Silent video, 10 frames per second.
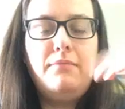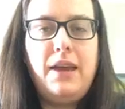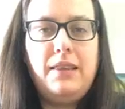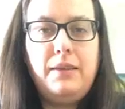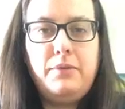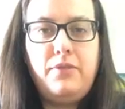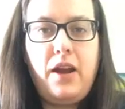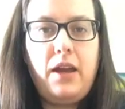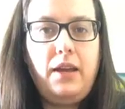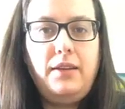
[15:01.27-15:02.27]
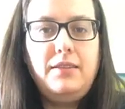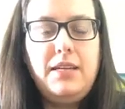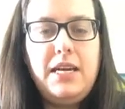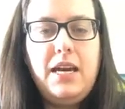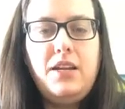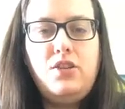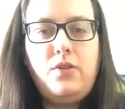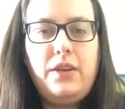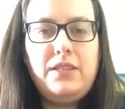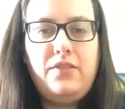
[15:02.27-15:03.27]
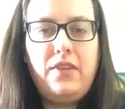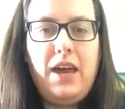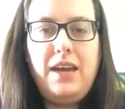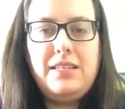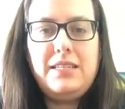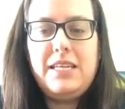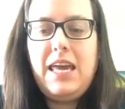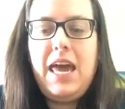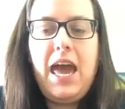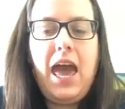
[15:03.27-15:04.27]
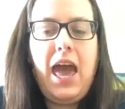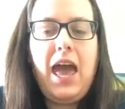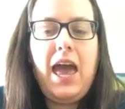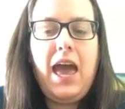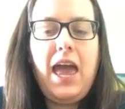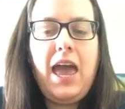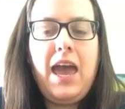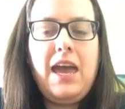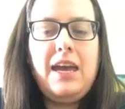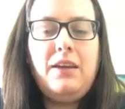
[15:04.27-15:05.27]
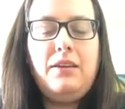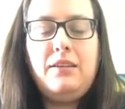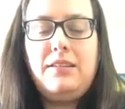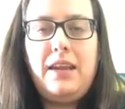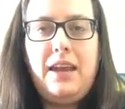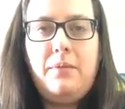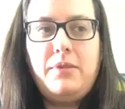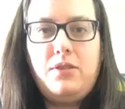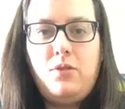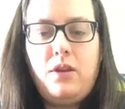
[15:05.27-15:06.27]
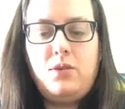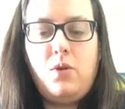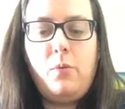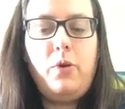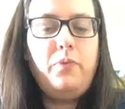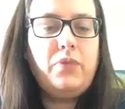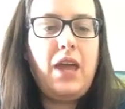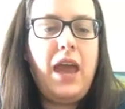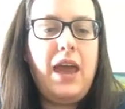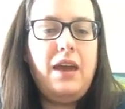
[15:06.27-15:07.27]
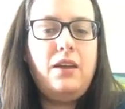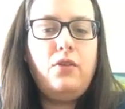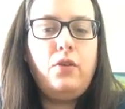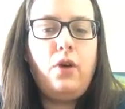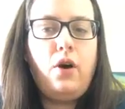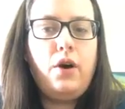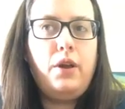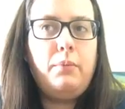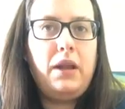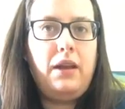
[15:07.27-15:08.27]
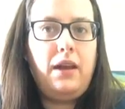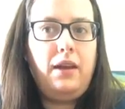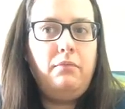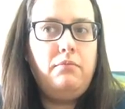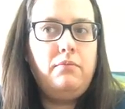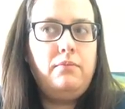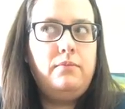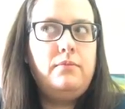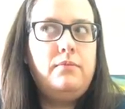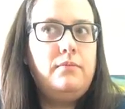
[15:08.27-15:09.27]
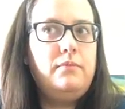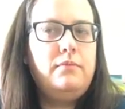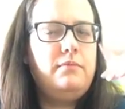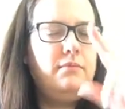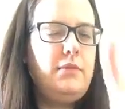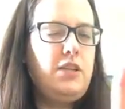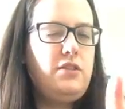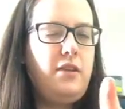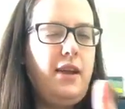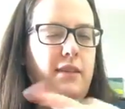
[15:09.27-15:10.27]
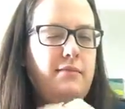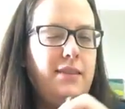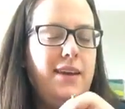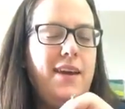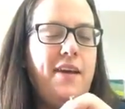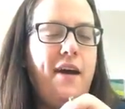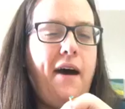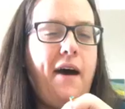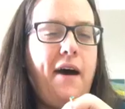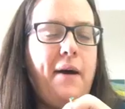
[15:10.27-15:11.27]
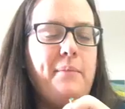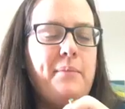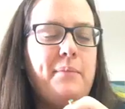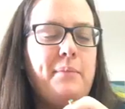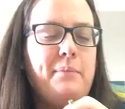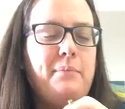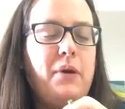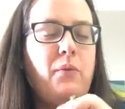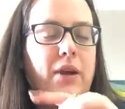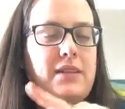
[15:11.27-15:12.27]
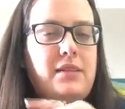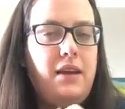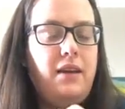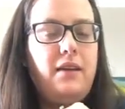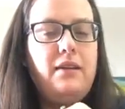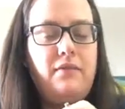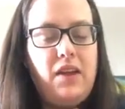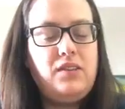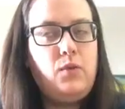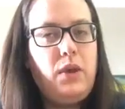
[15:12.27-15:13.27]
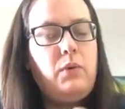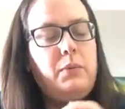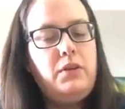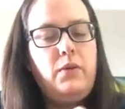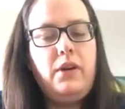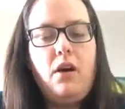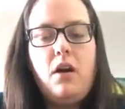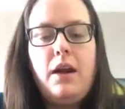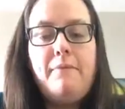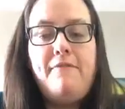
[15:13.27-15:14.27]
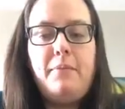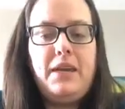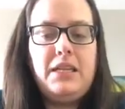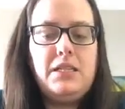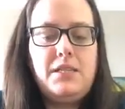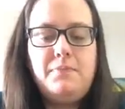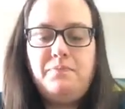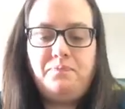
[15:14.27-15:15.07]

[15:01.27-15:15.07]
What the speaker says: Mad Libs Friday. Join us for that. And 10 a.m. as normal. And on Monday, not sure yet, but Wednesday next week we'll be doing our amphibians.